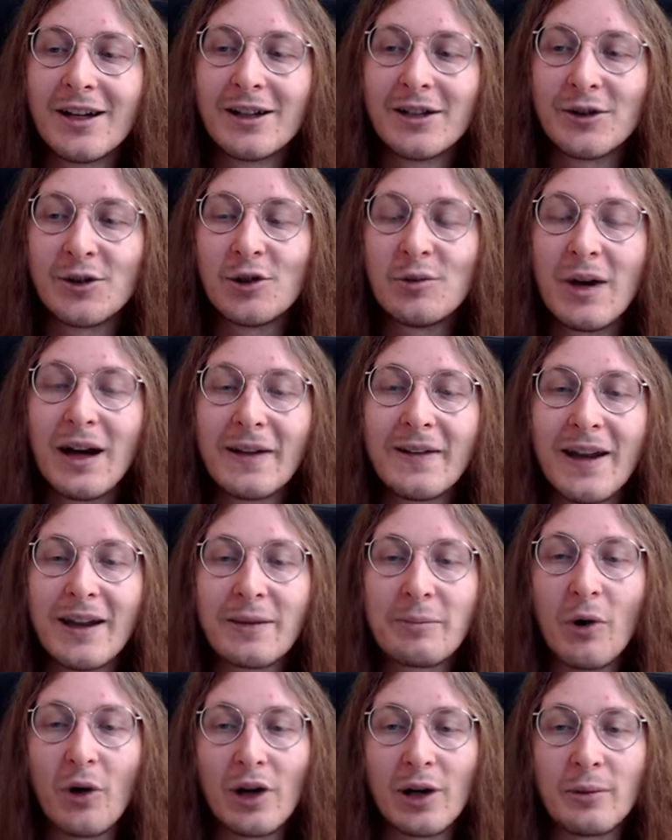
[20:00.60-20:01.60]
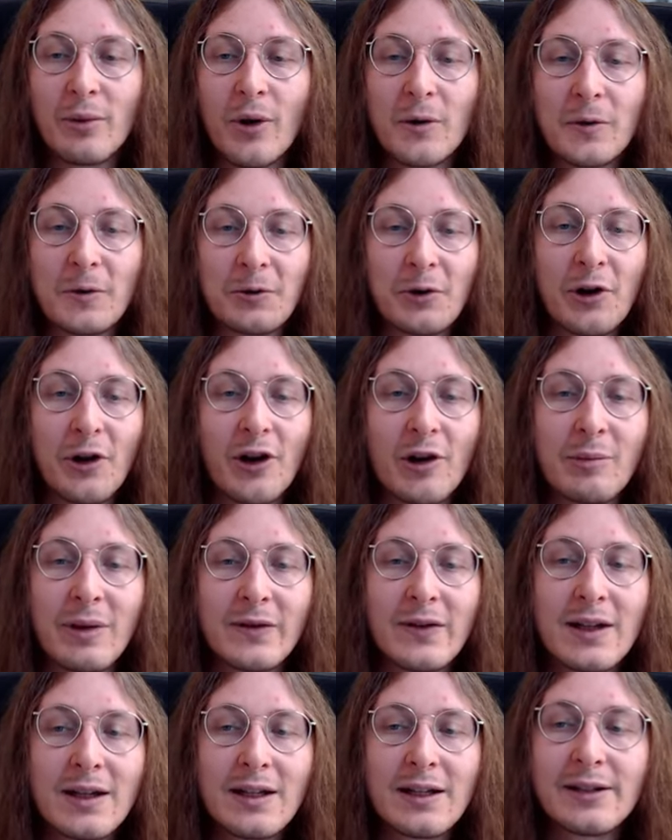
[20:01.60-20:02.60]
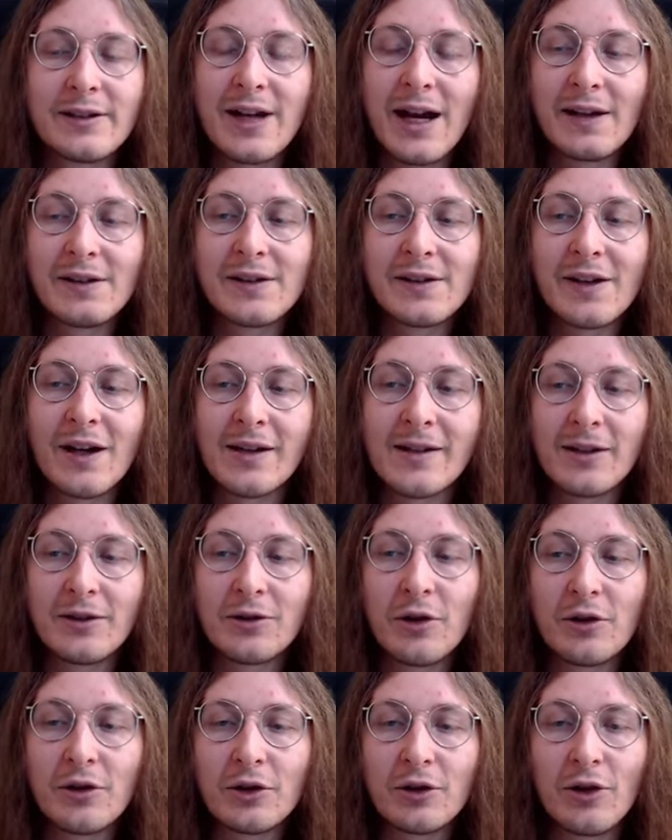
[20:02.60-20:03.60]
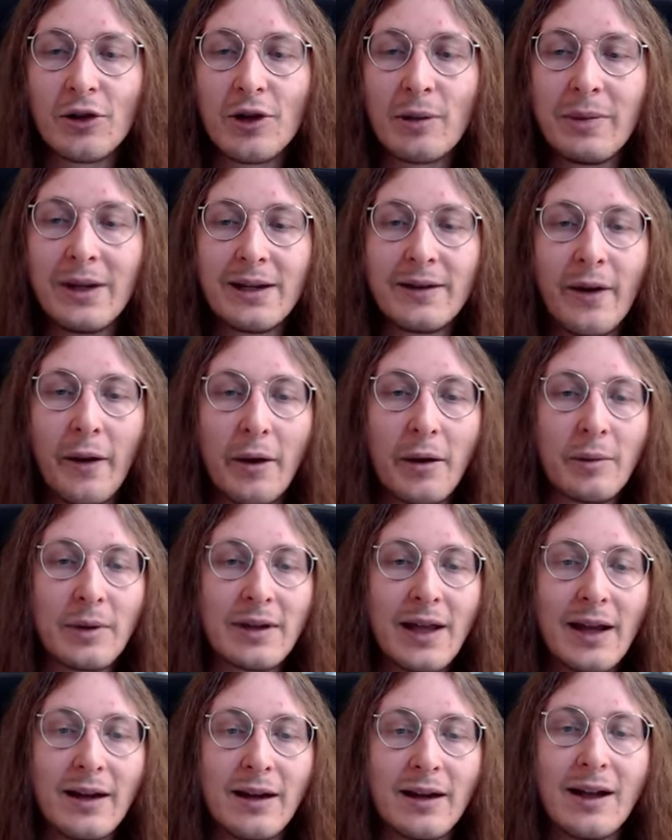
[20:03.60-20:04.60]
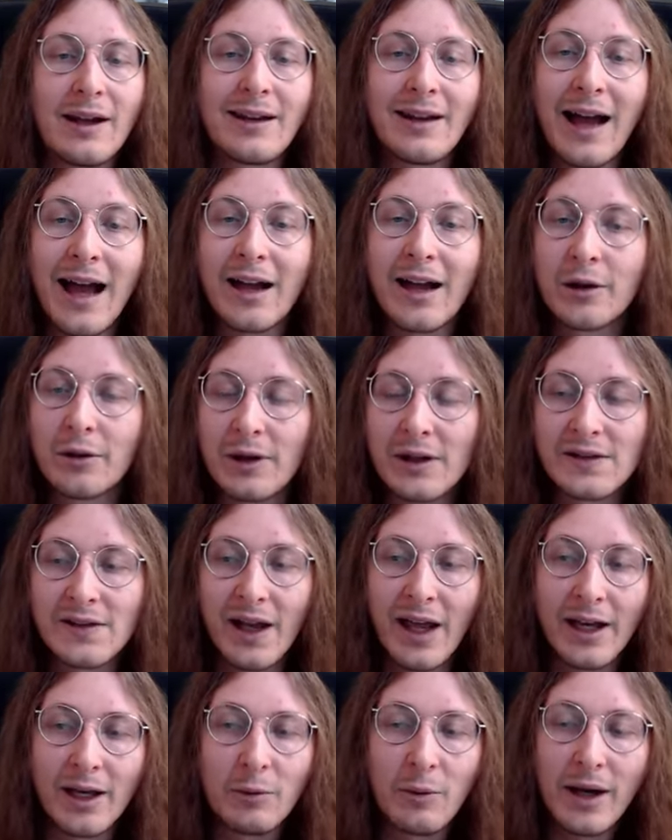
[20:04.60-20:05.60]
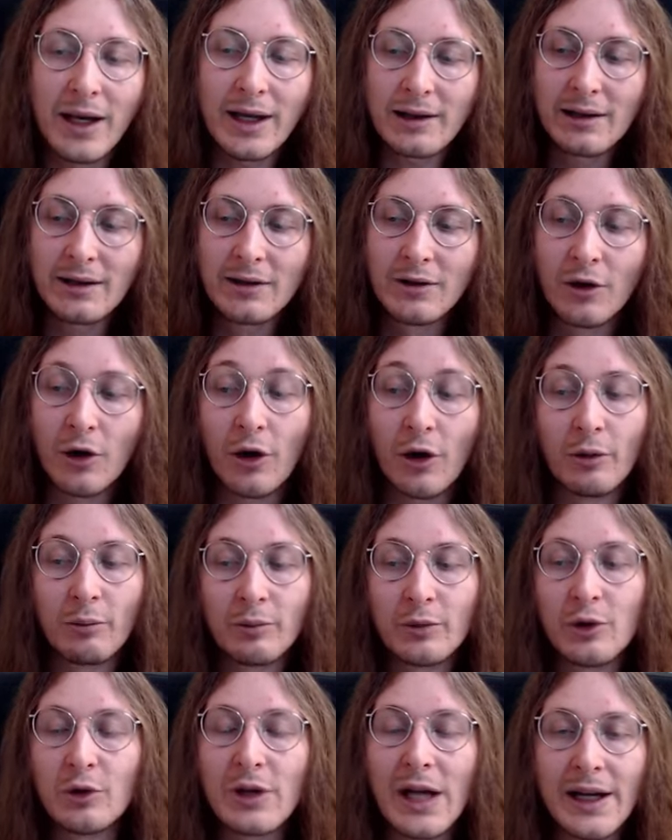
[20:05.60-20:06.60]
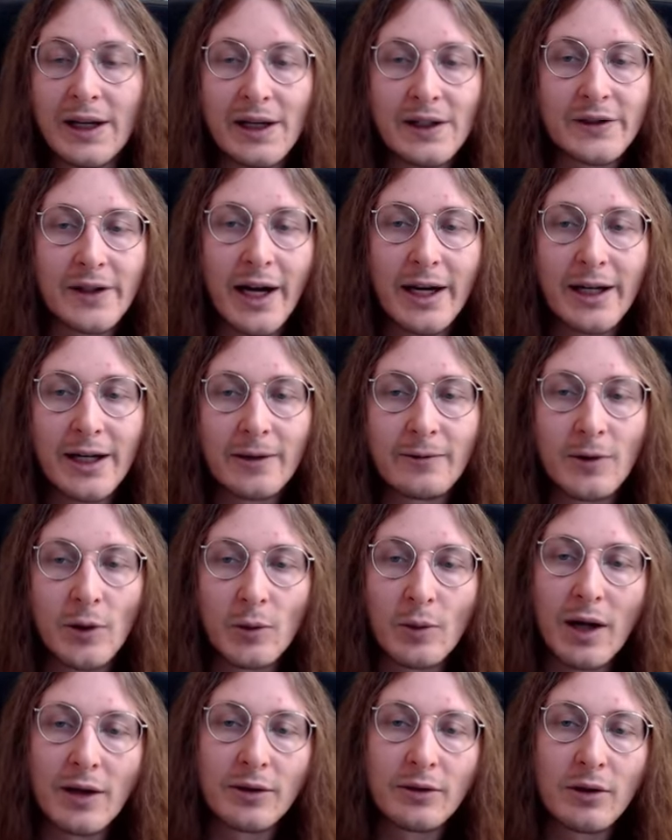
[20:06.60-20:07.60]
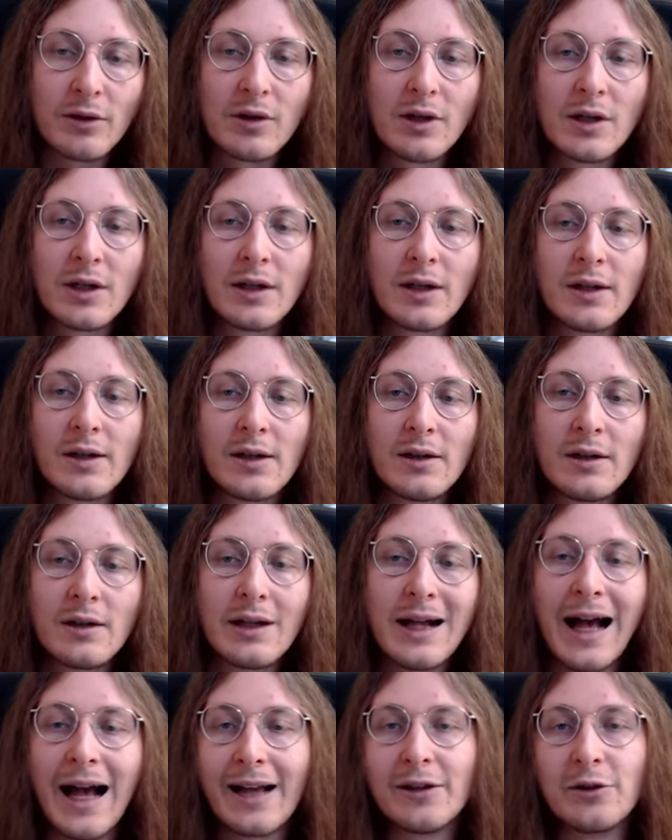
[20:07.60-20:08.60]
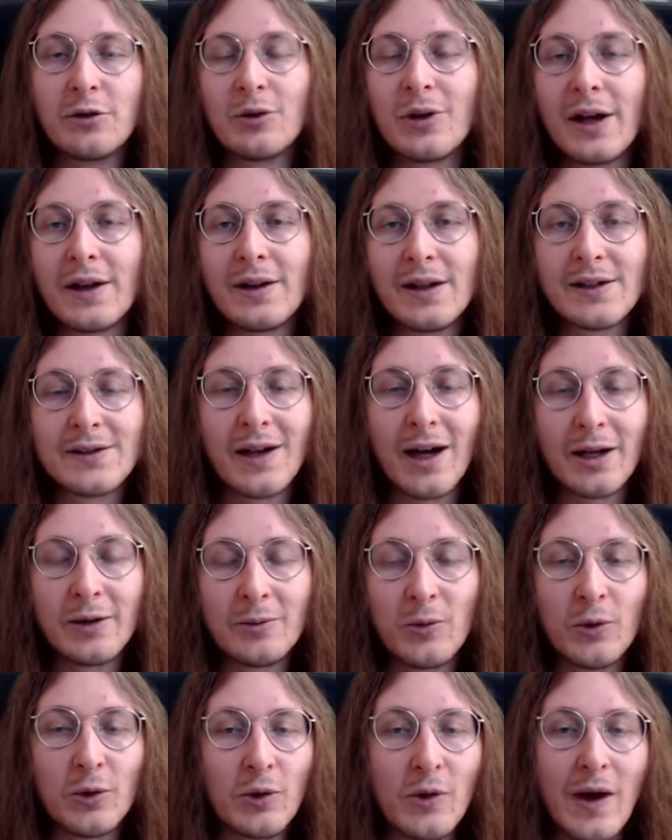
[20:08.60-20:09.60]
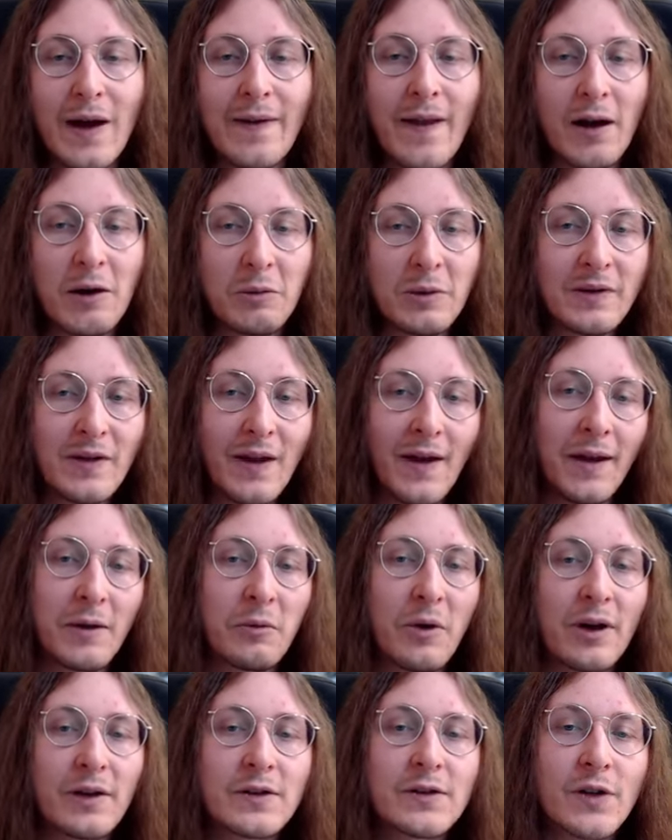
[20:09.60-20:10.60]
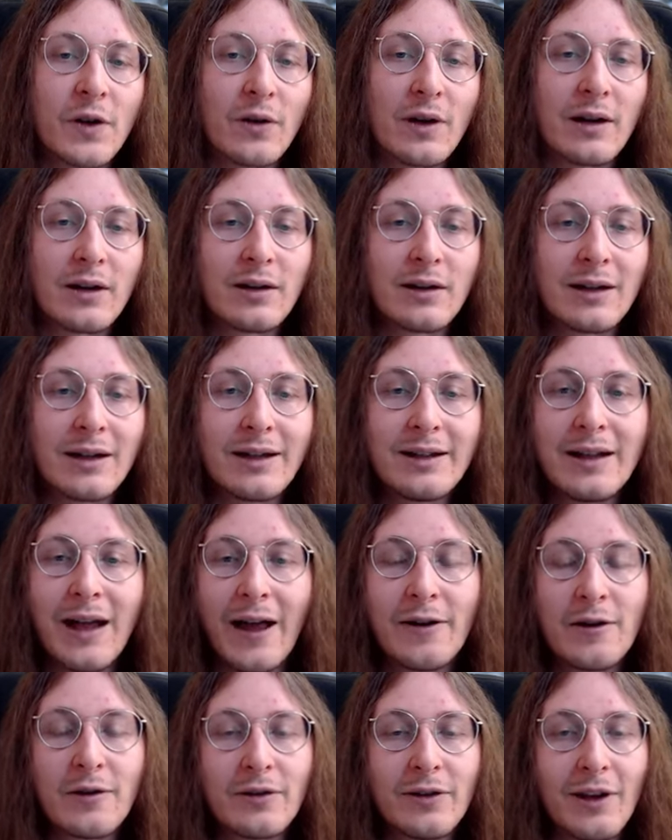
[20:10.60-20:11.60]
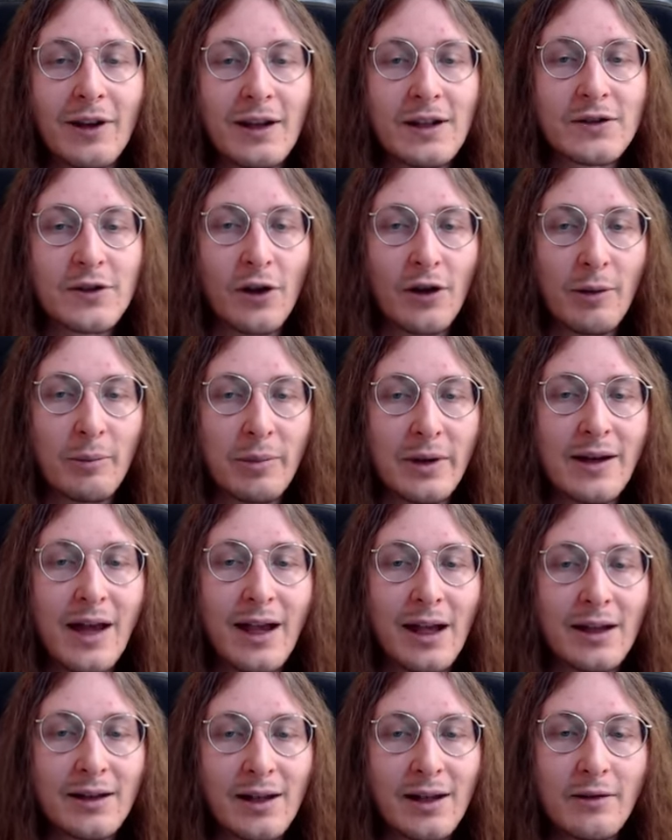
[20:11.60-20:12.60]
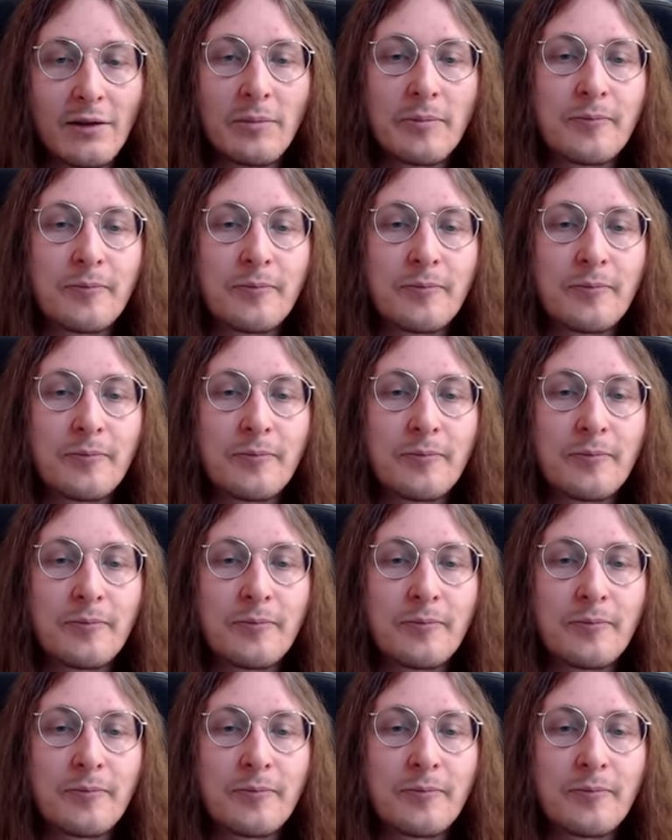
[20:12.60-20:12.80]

you might get polymorphed on her, but chances are that you're not going to build her with any accuracy anyway, or you can decide if you want to, and you can decide who you attack with the A1, so I don't think it's going to be negative.